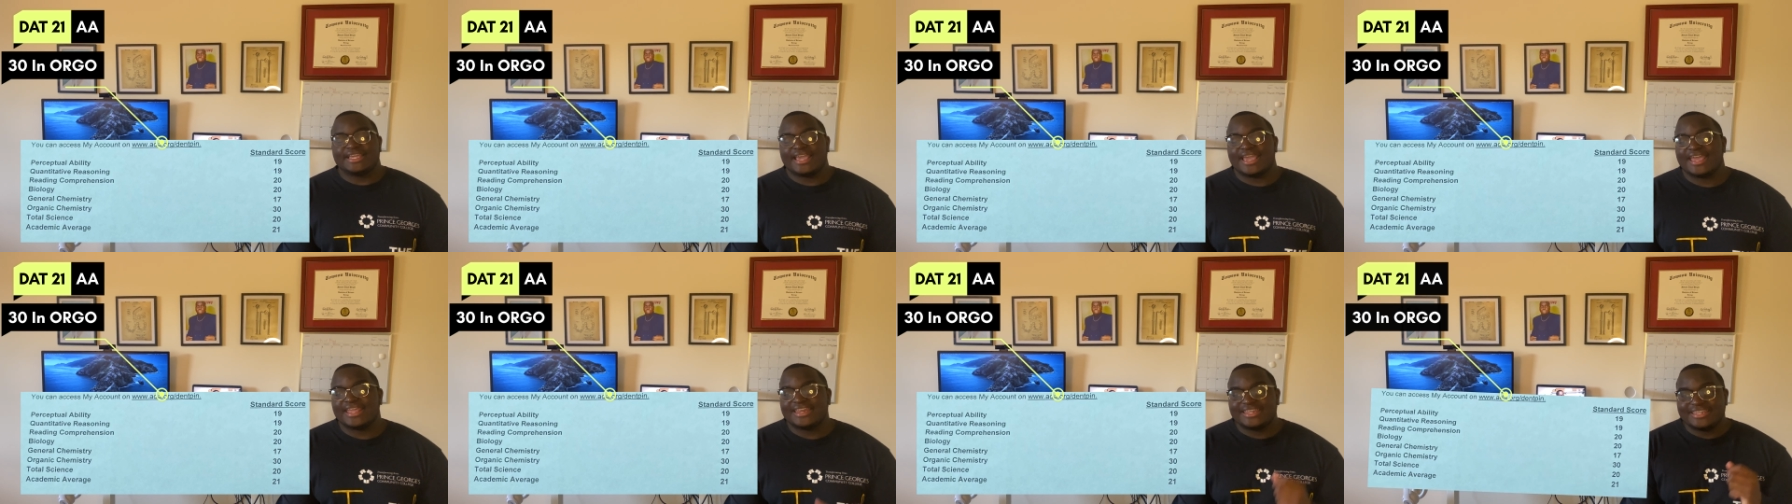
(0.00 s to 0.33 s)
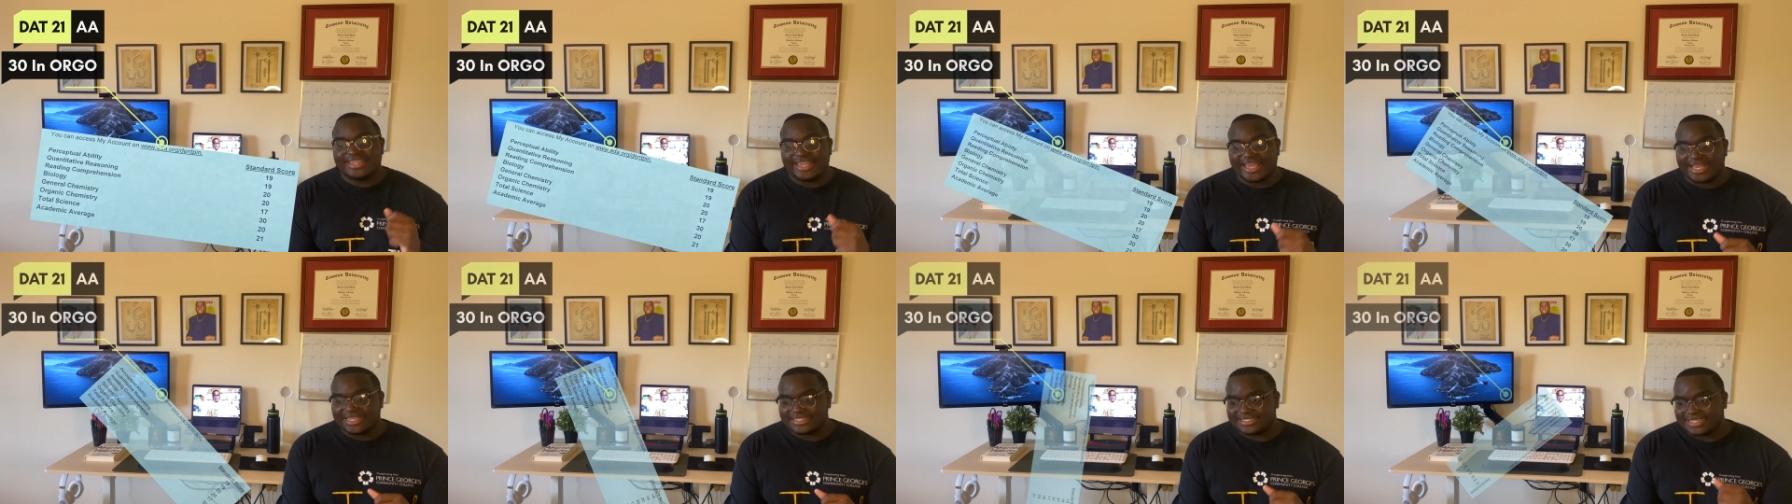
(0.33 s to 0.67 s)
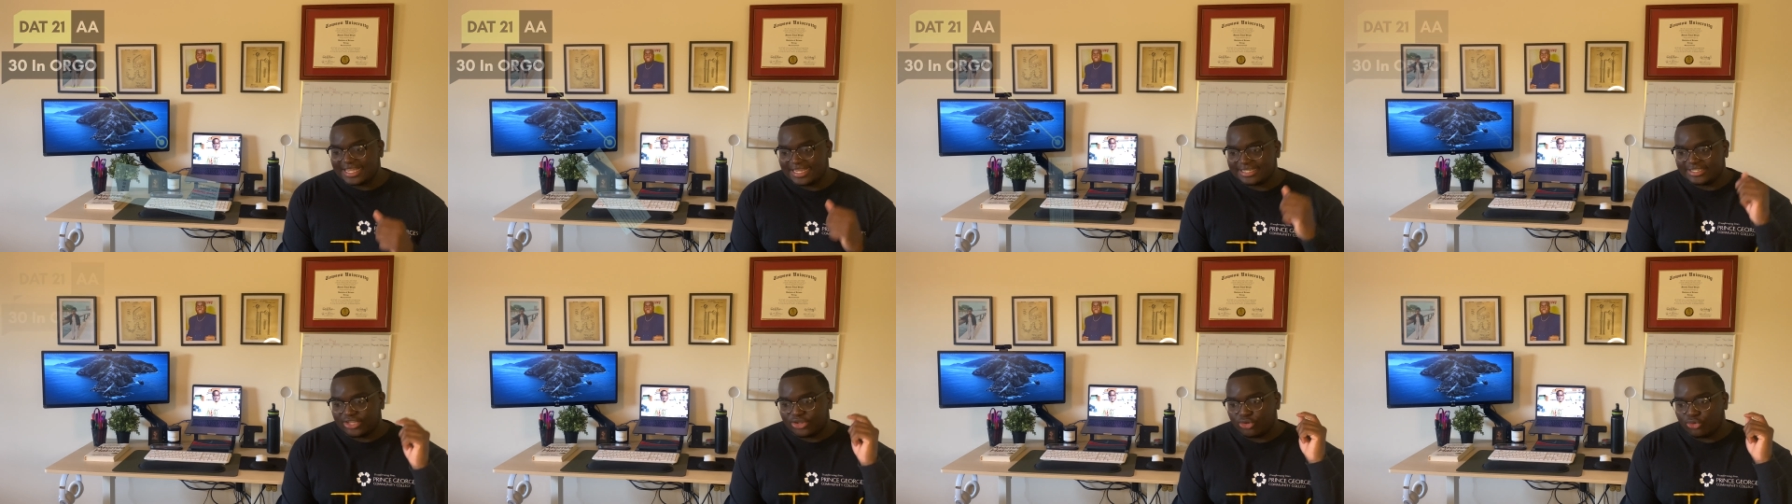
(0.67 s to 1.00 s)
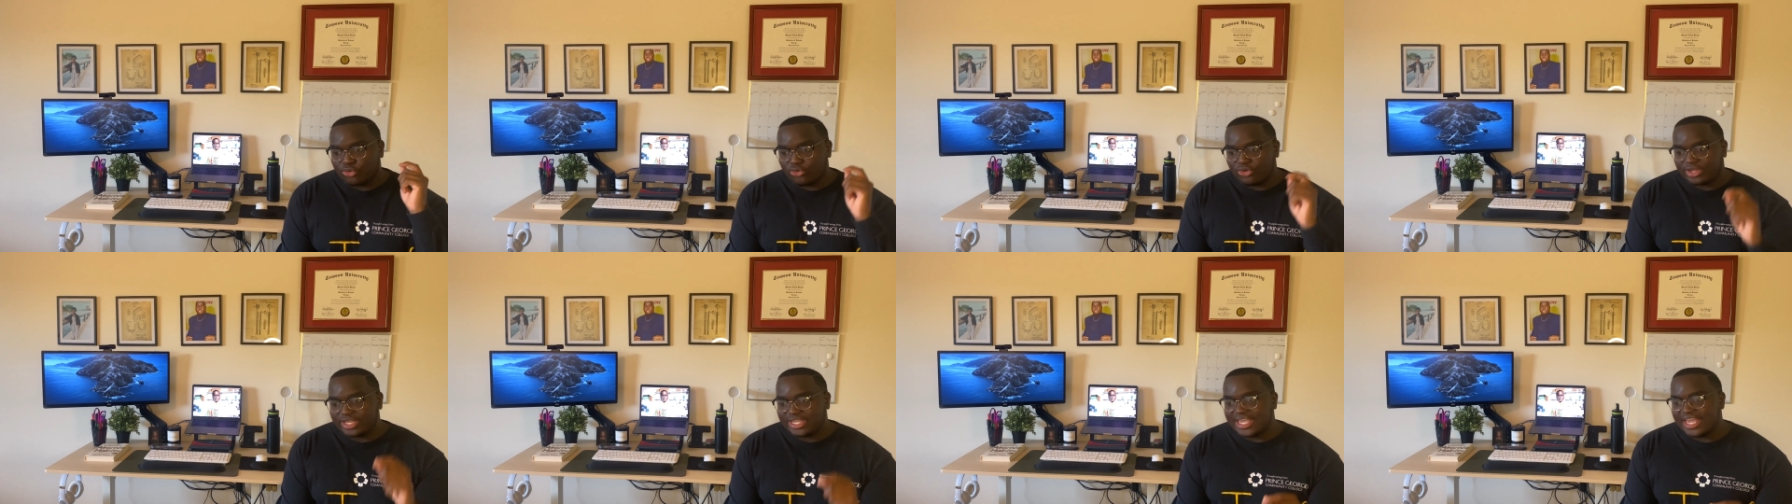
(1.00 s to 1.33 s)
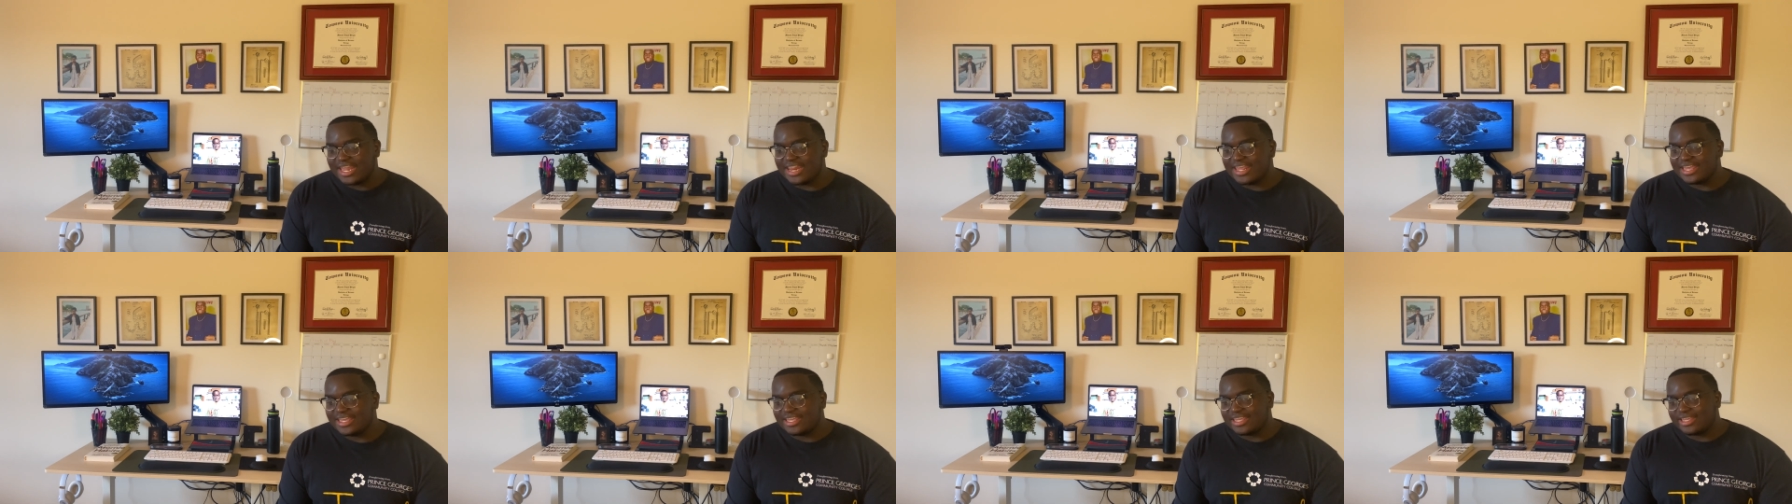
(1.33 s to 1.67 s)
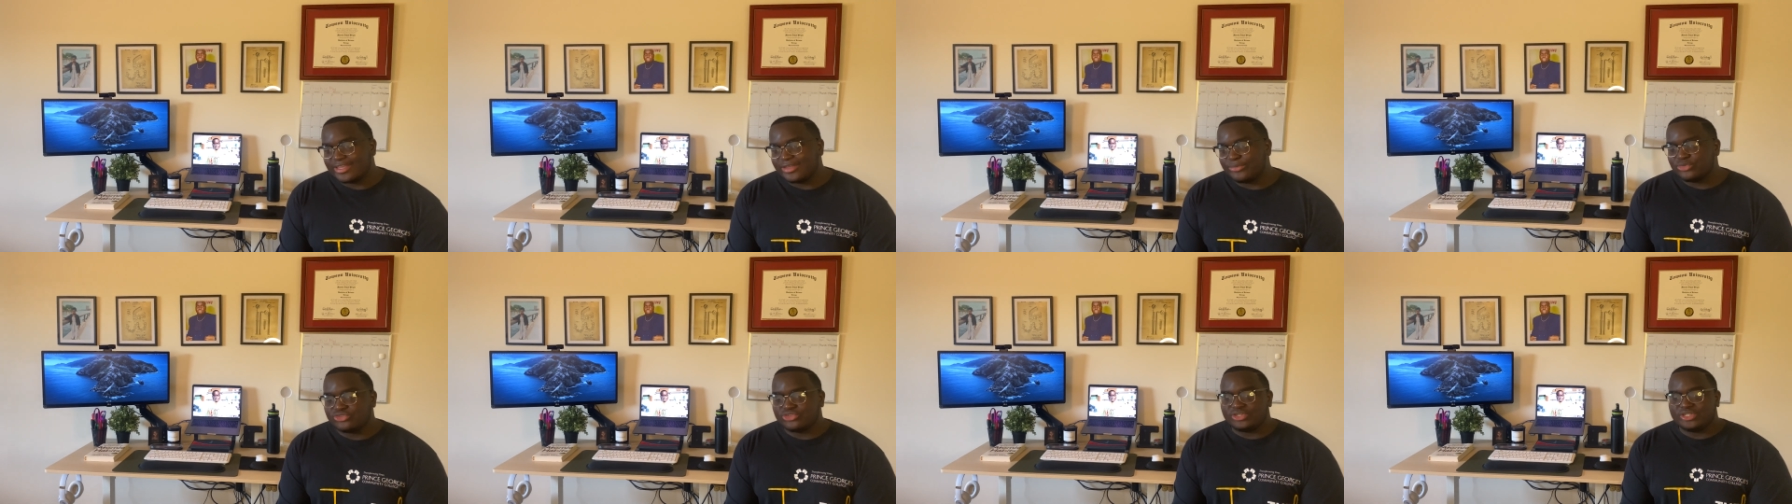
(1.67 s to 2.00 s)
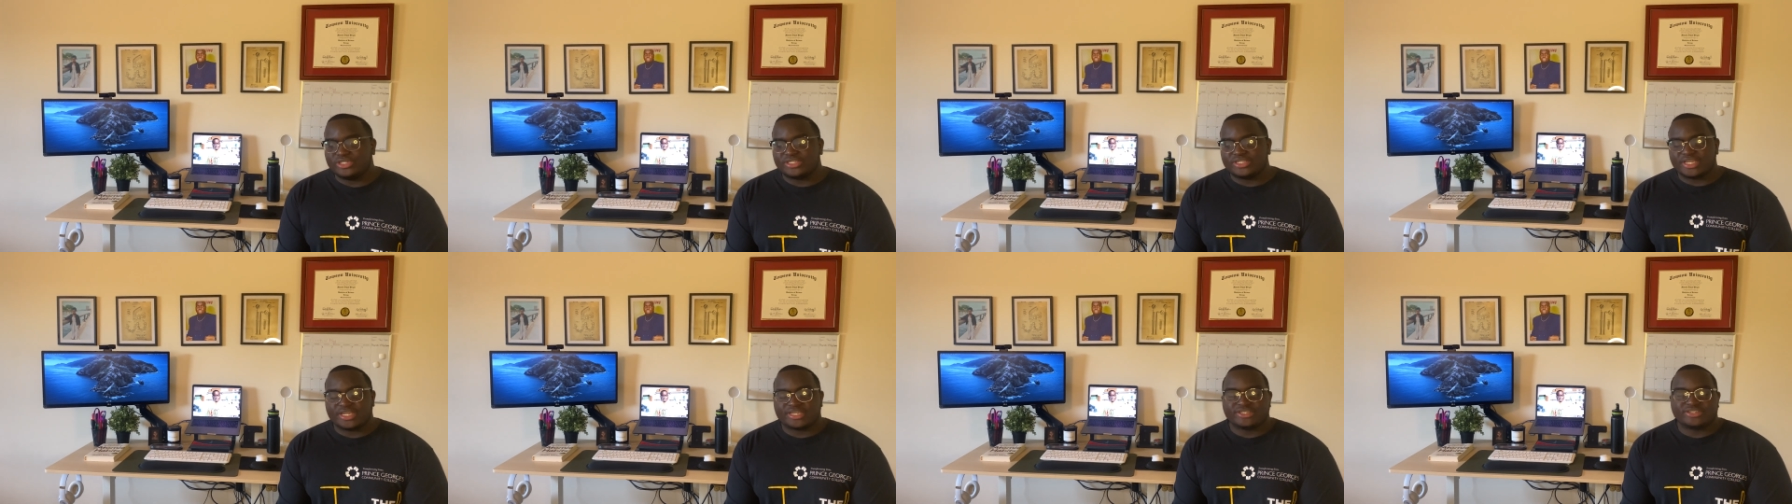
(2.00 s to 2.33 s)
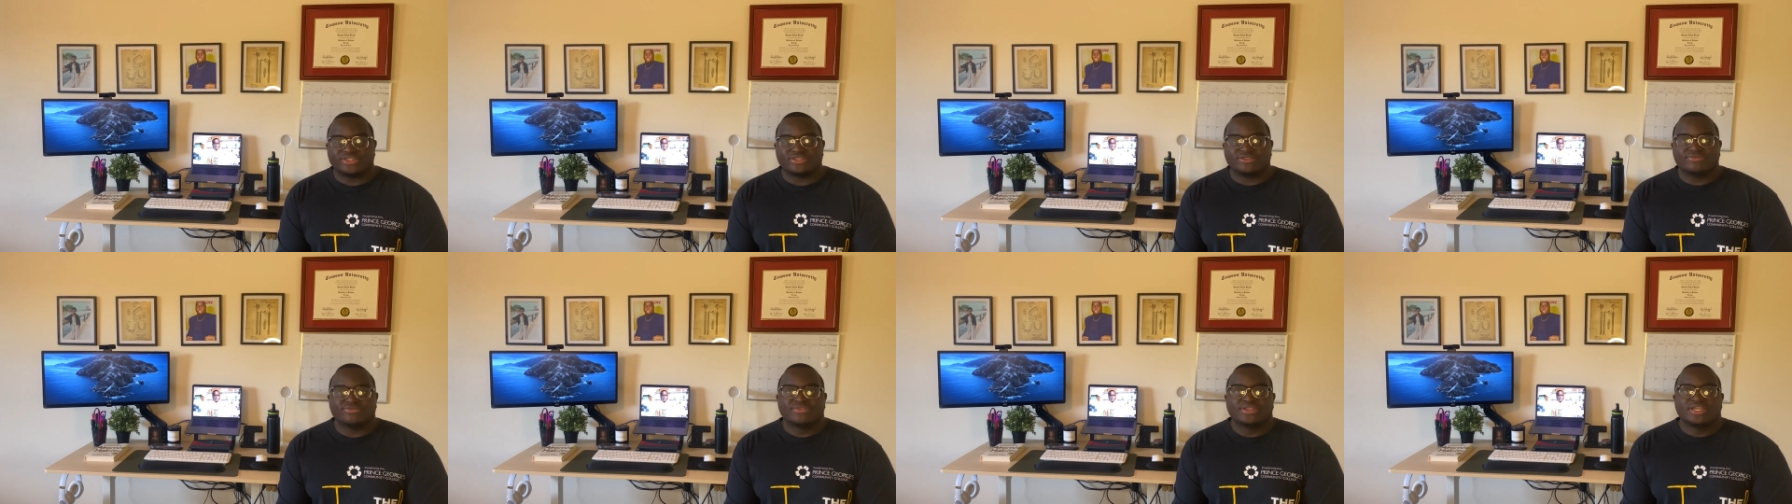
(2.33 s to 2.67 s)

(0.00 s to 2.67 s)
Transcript: And yes, I said organic chemistry section.